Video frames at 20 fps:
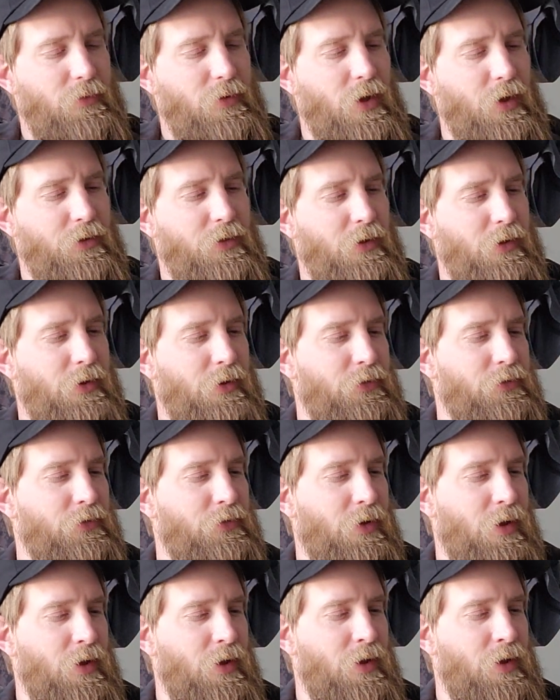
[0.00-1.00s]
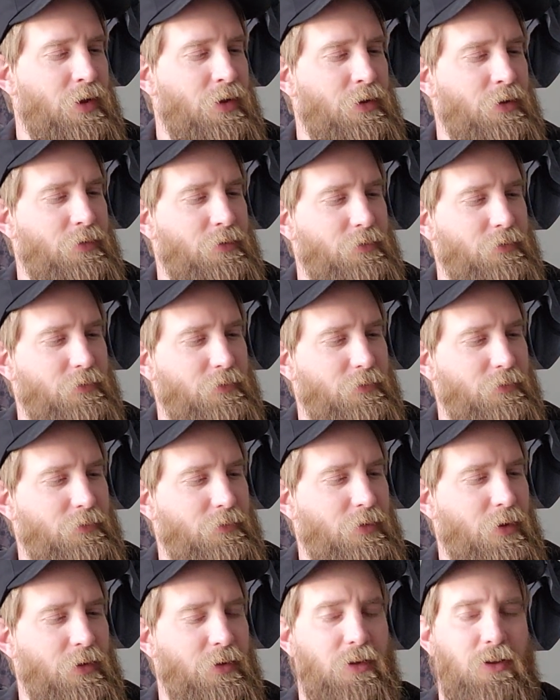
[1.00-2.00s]
I think it's a
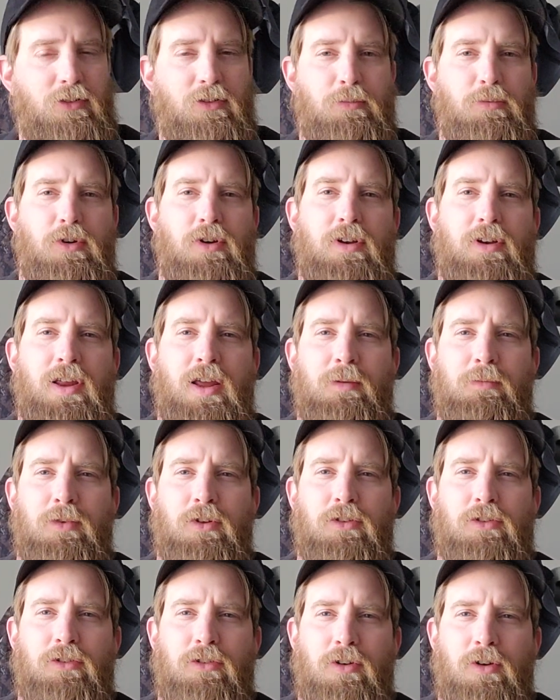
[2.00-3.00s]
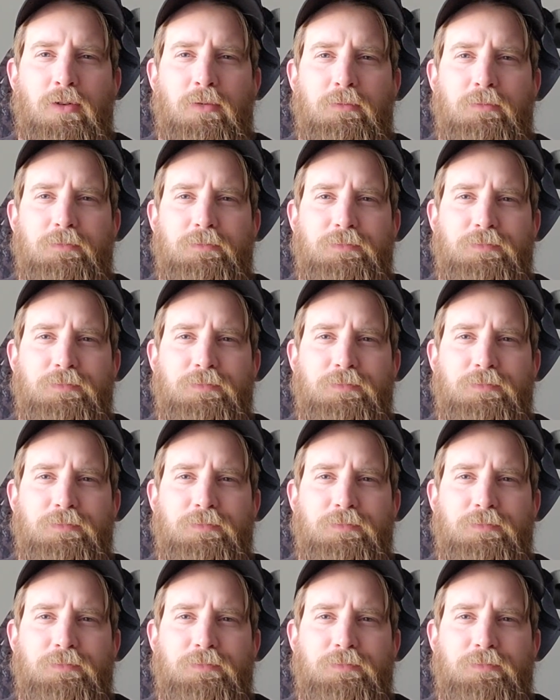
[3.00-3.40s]
pretty damn good scope.